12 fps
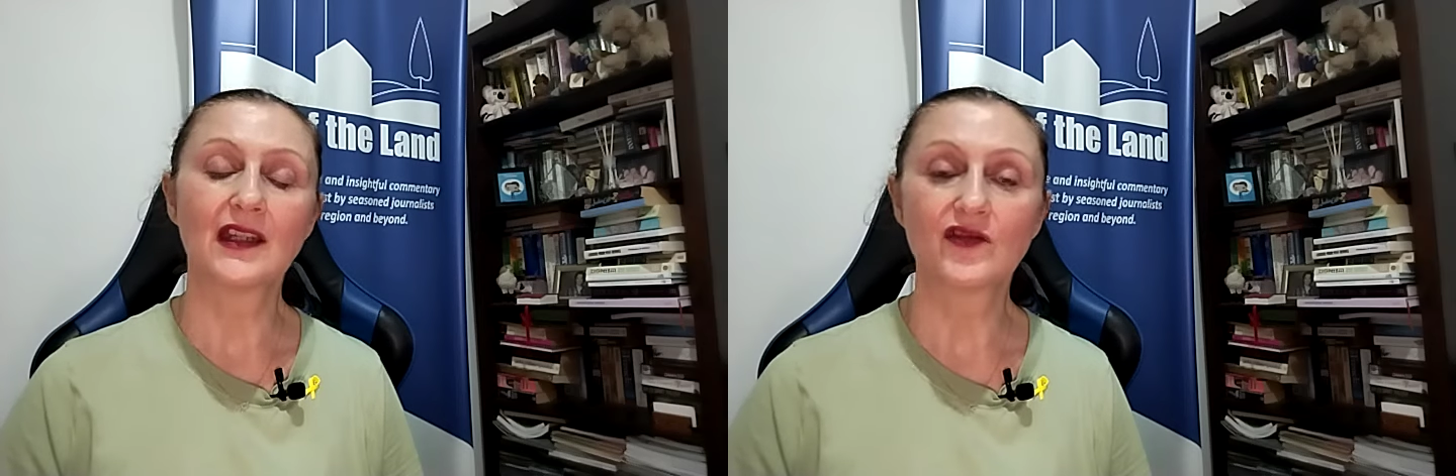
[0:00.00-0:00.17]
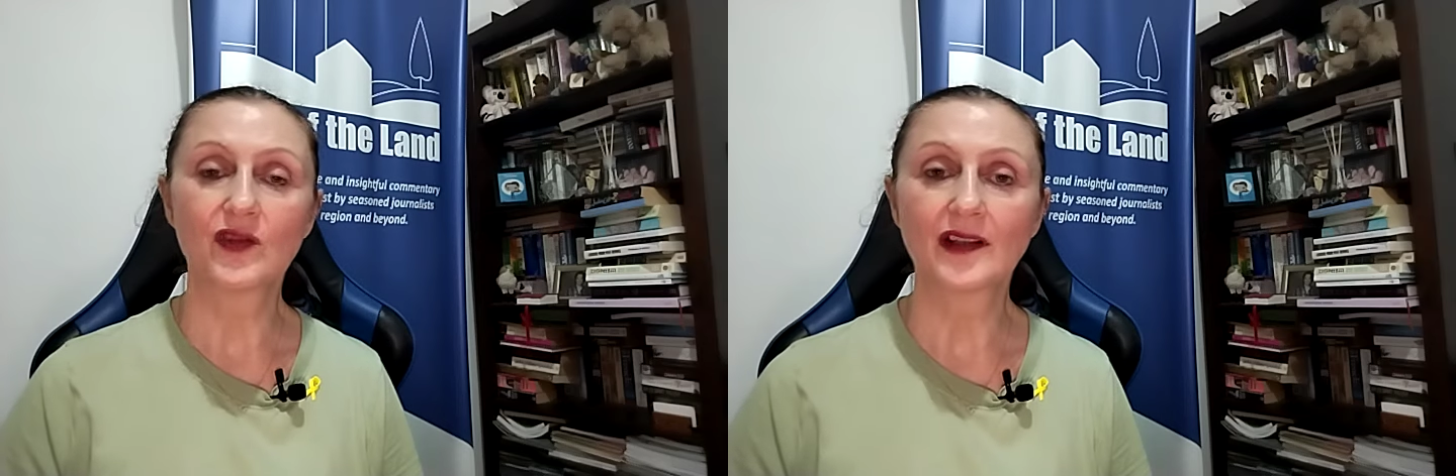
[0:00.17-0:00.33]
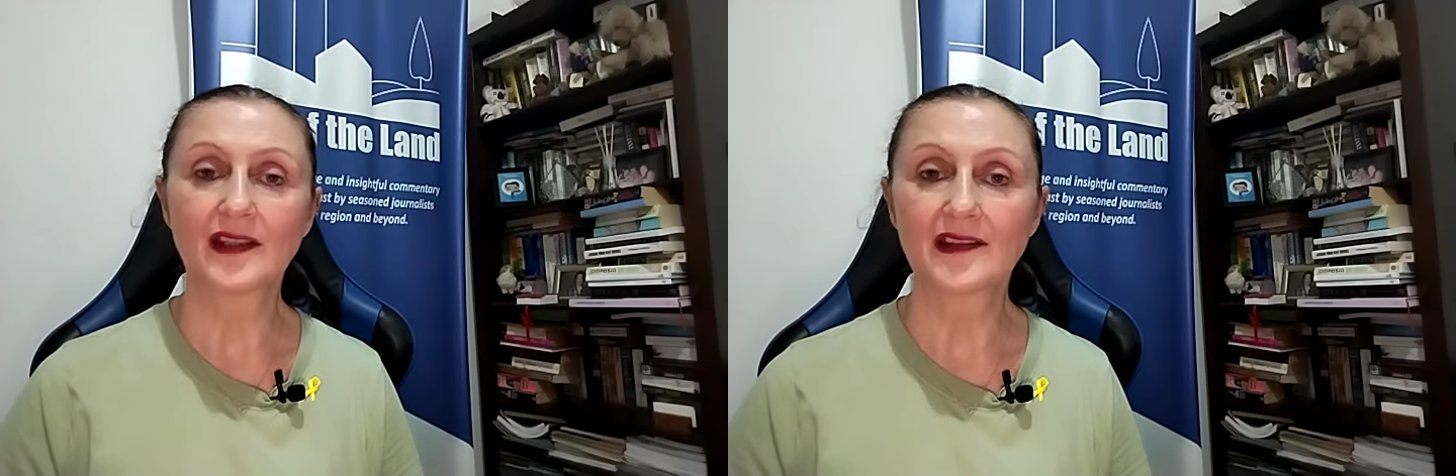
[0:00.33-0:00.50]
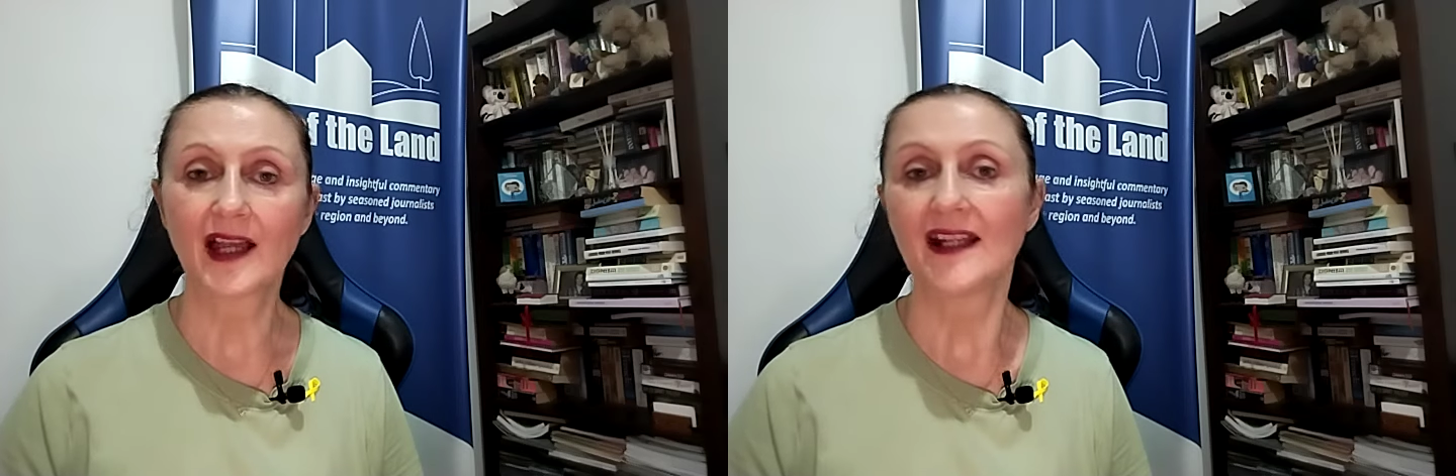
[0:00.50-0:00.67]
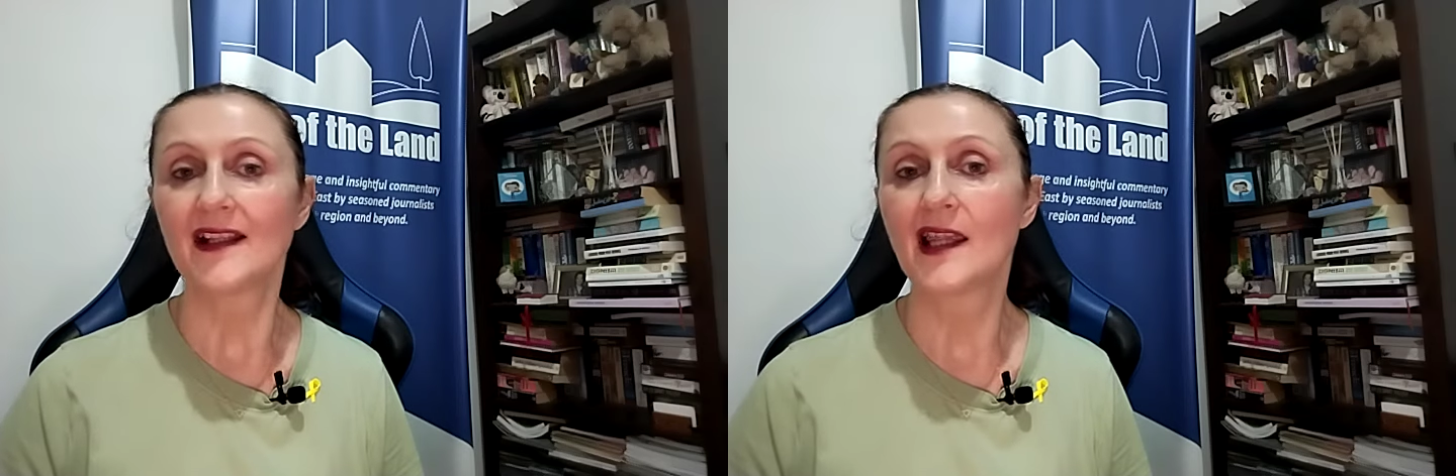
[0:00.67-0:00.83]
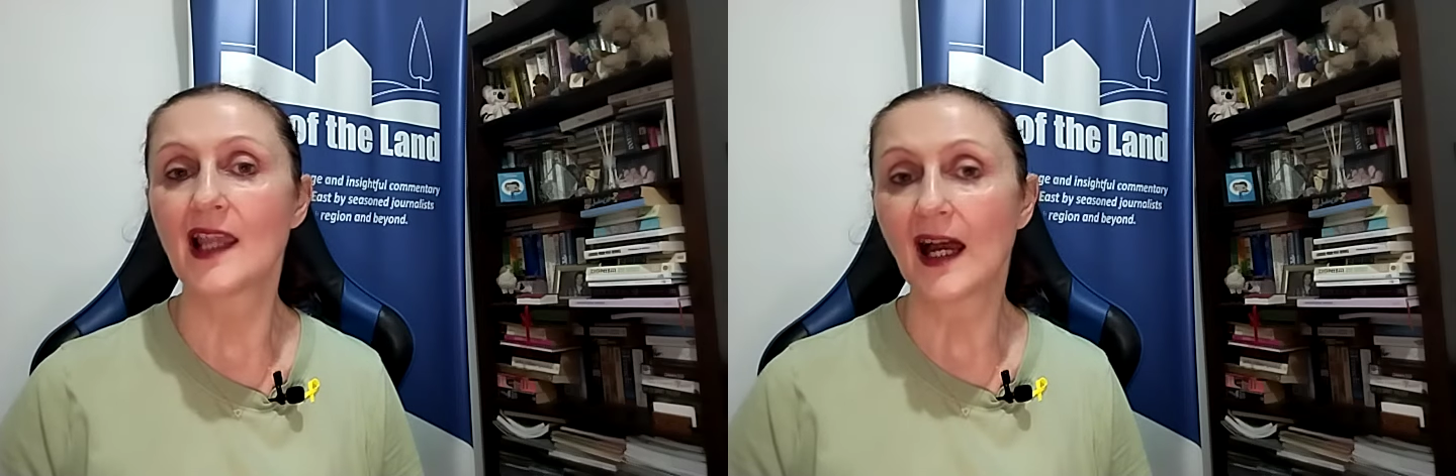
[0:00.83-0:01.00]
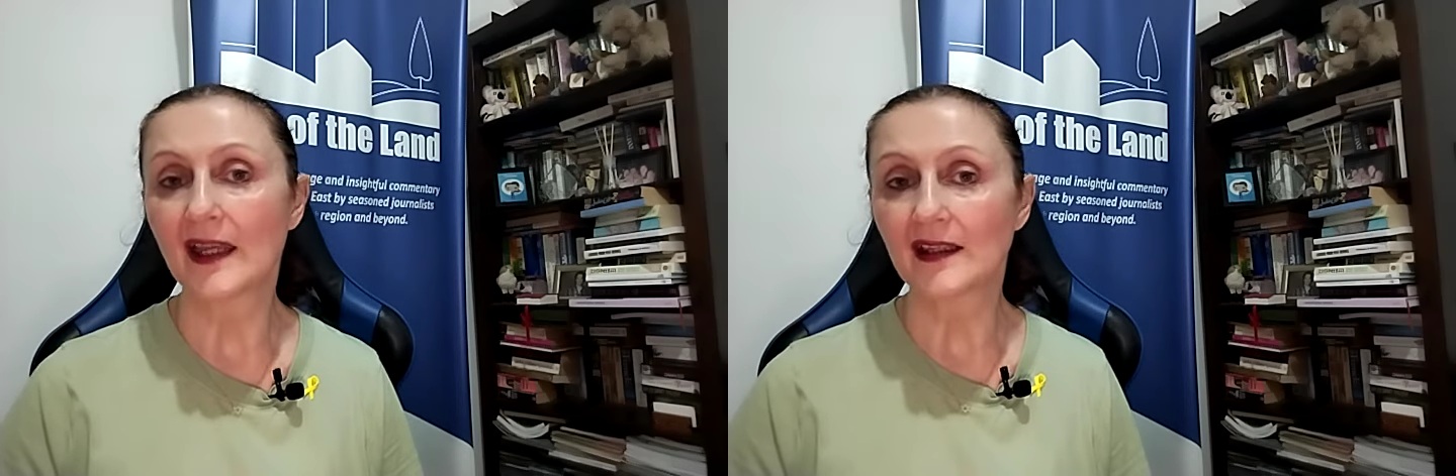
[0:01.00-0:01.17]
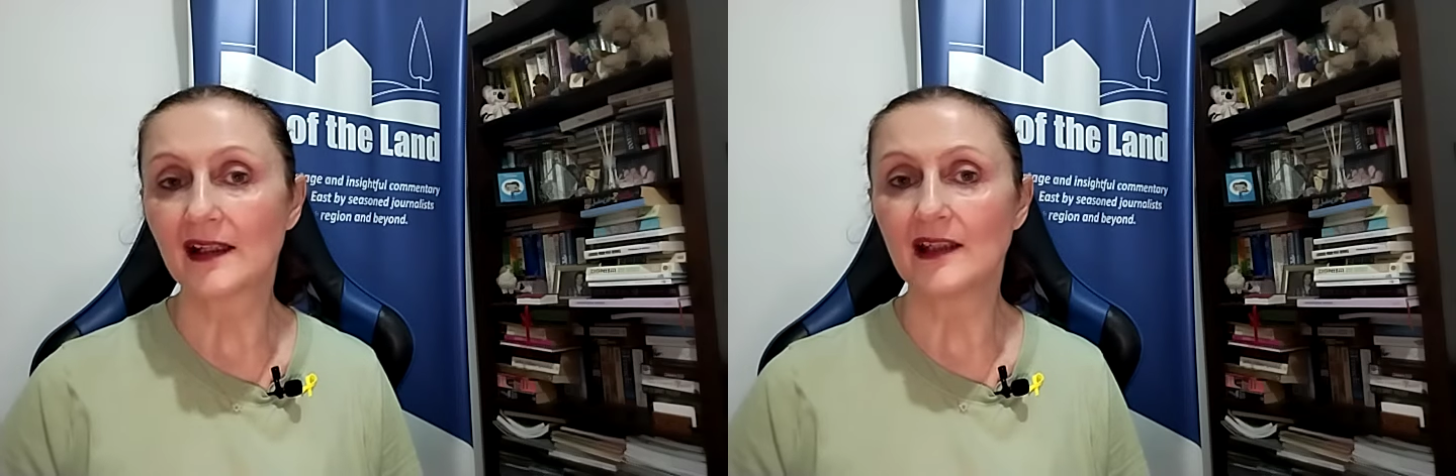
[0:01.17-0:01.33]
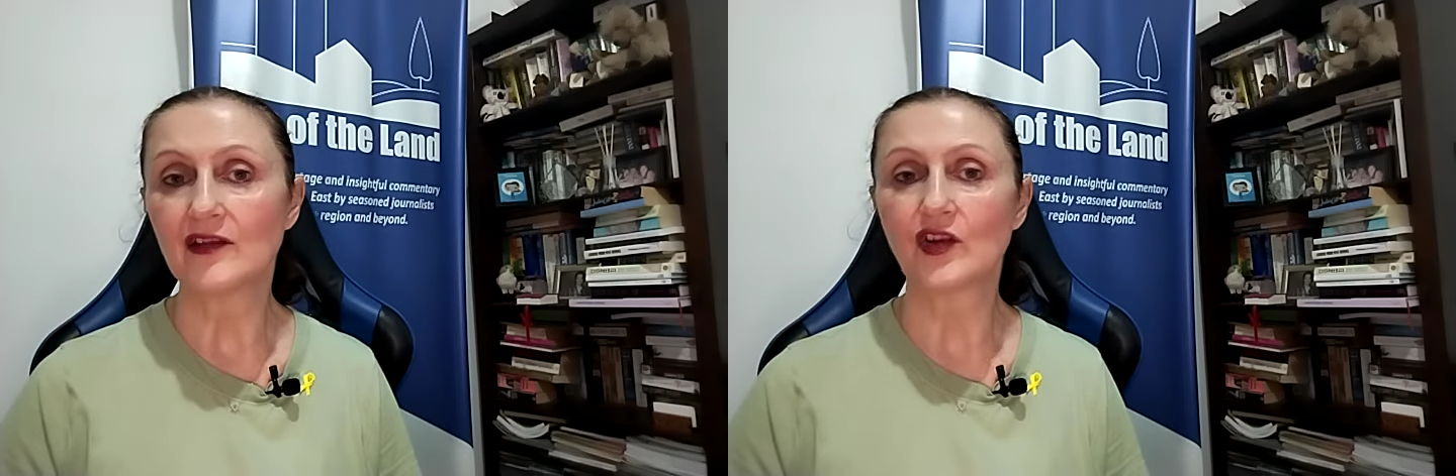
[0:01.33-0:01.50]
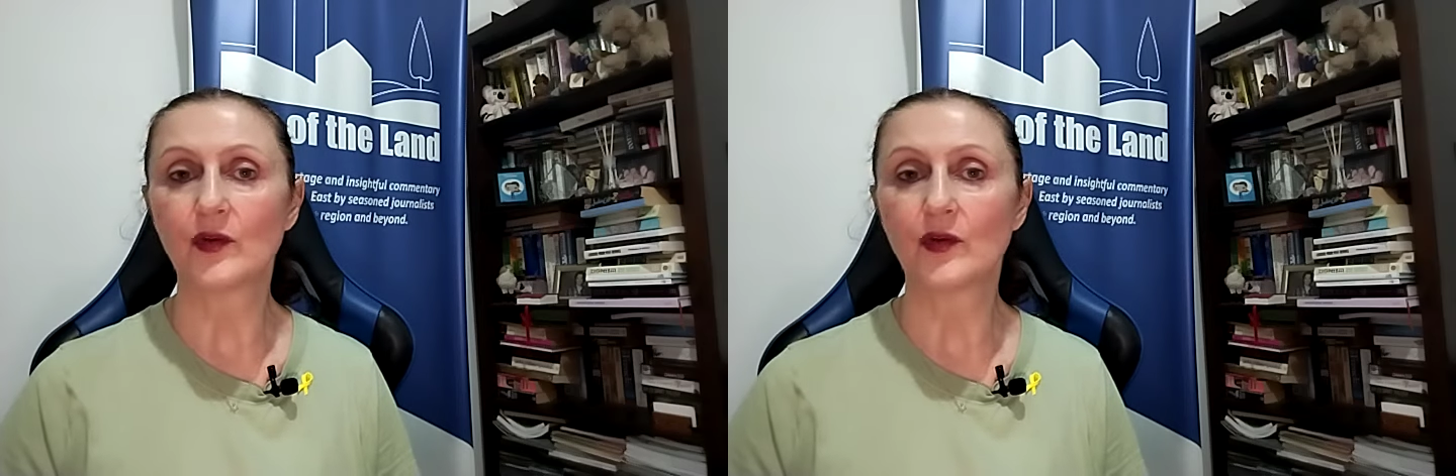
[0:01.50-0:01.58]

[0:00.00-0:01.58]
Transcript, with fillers: Israel is unlikely